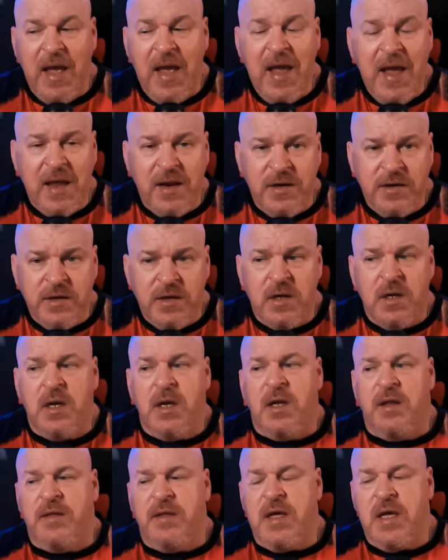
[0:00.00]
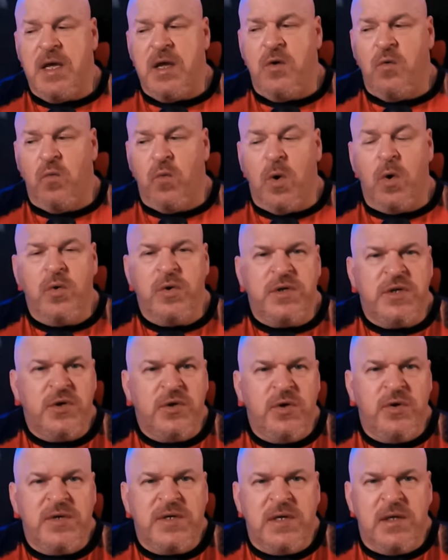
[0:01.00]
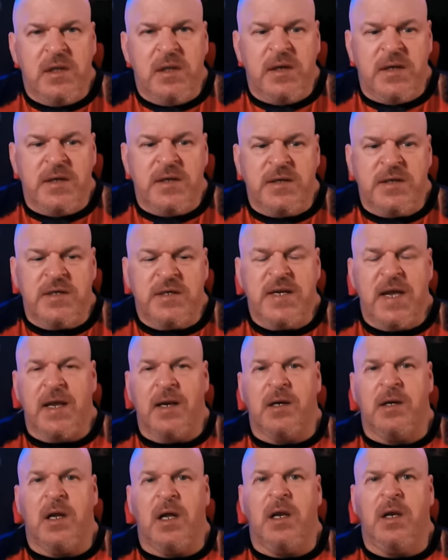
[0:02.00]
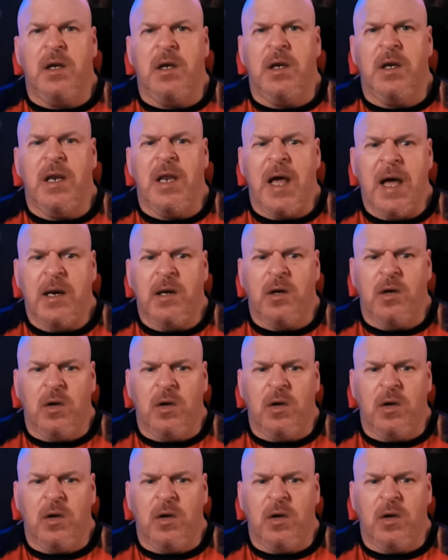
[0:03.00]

And the road to utilities taken a lot